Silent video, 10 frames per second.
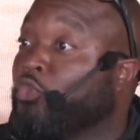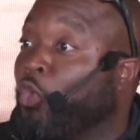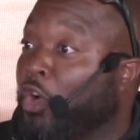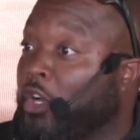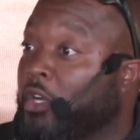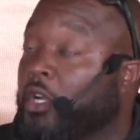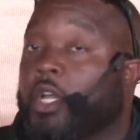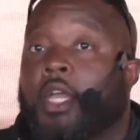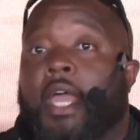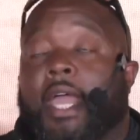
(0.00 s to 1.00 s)
water.
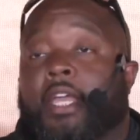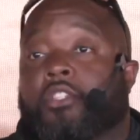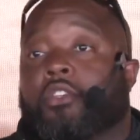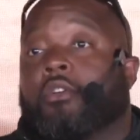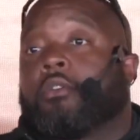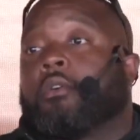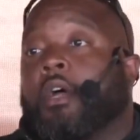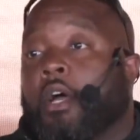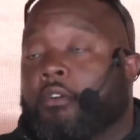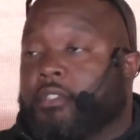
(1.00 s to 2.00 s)
And so
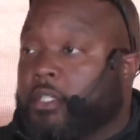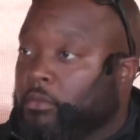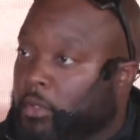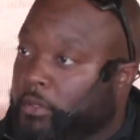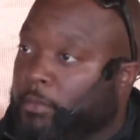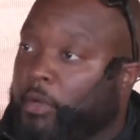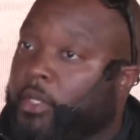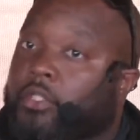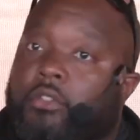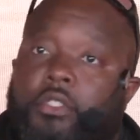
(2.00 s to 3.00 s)
obviously with my
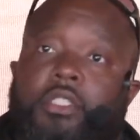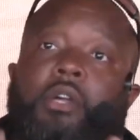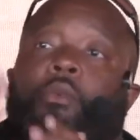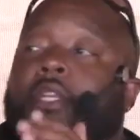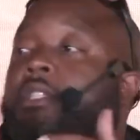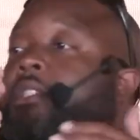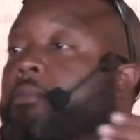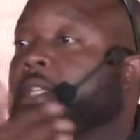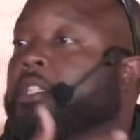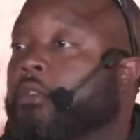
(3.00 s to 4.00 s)
resources, I went to some of
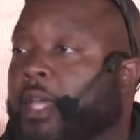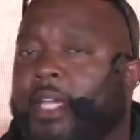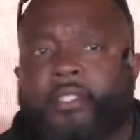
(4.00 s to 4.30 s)
these locations,